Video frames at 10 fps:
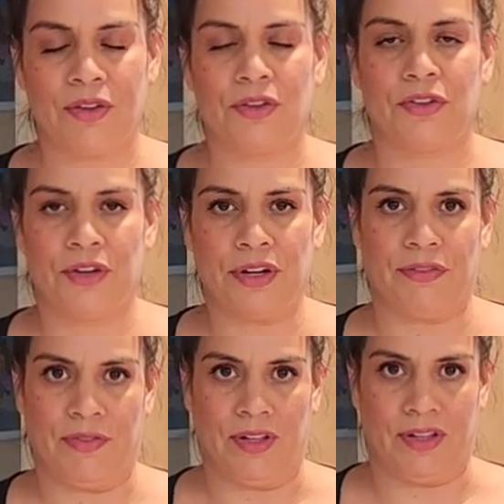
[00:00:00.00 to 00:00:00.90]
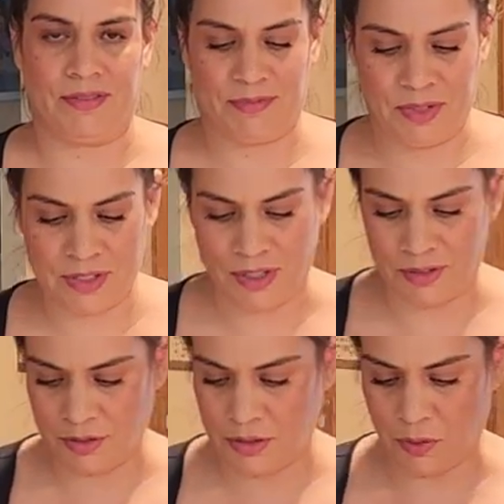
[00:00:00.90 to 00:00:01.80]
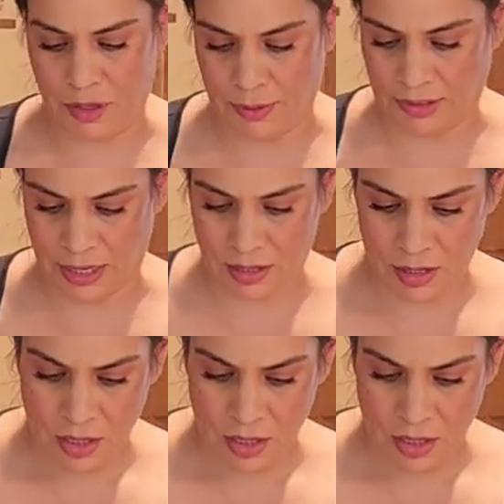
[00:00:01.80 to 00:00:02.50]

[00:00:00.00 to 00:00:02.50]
you're gonna fill it, so don't worry about that.